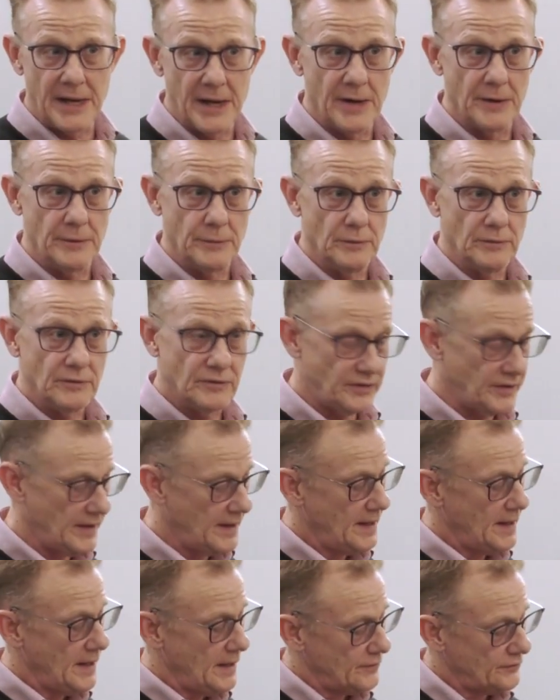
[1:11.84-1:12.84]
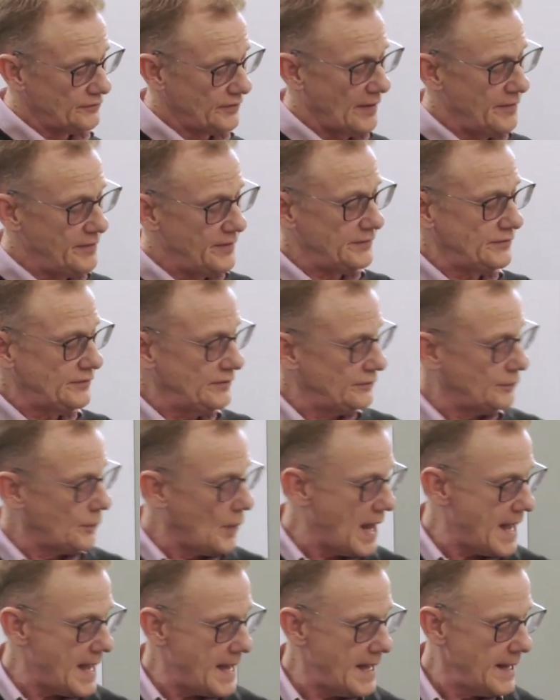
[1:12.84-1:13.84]
don't. So this is
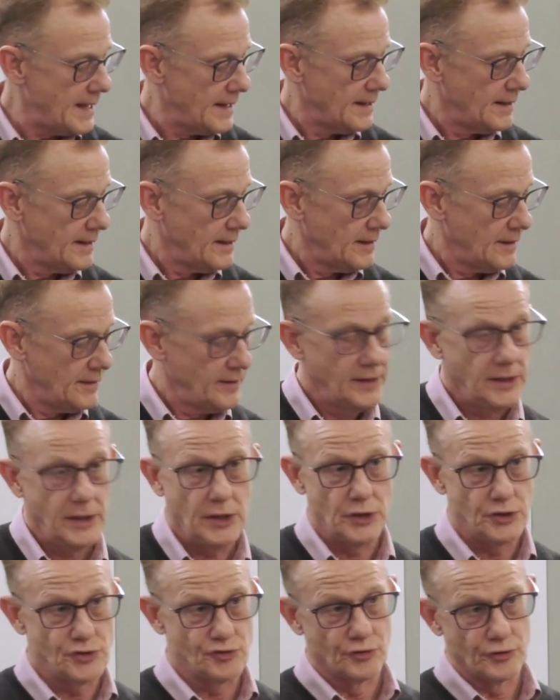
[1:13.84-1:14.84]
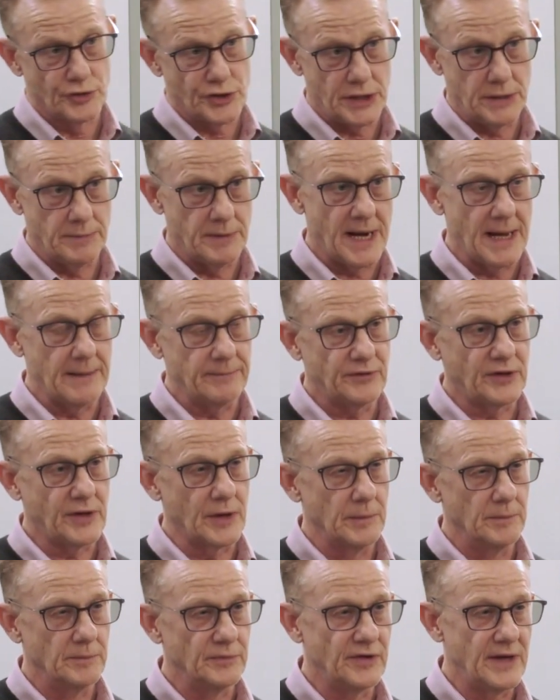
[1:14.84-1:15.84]
where your draw tube adapter
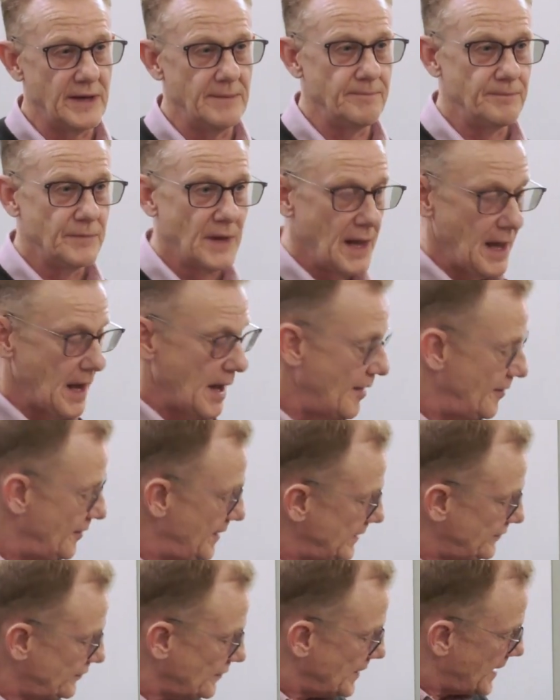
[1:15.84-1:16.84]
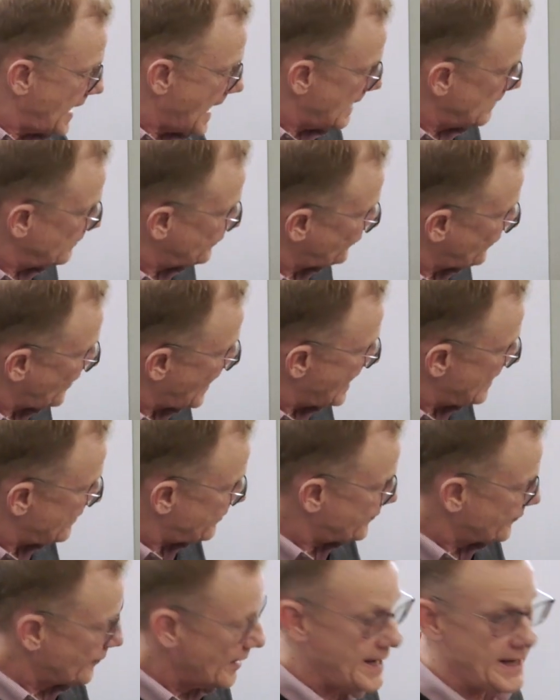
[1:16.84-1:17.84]
comes in. And this adapts that
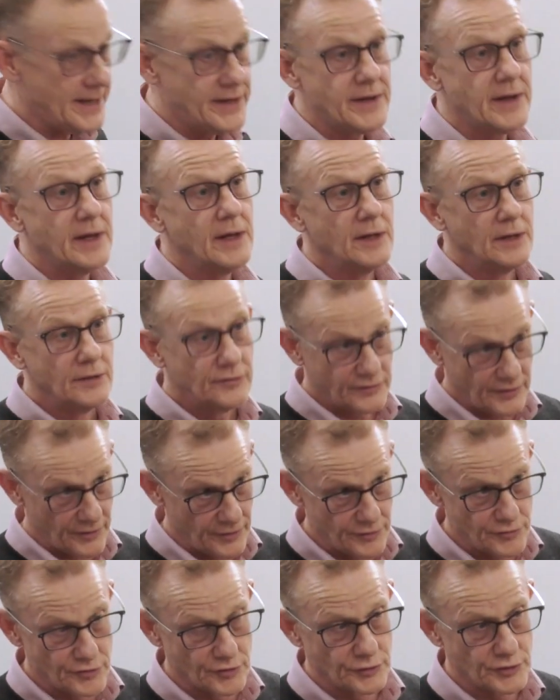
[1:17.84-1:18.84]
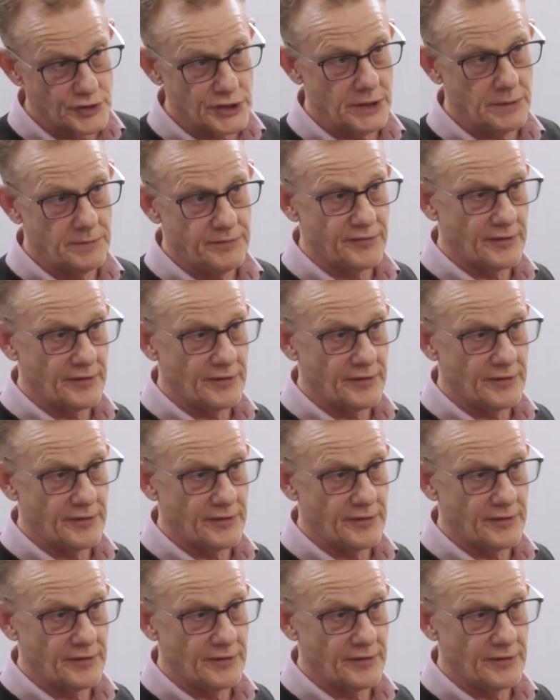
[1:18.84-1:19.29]
thread to the draw tube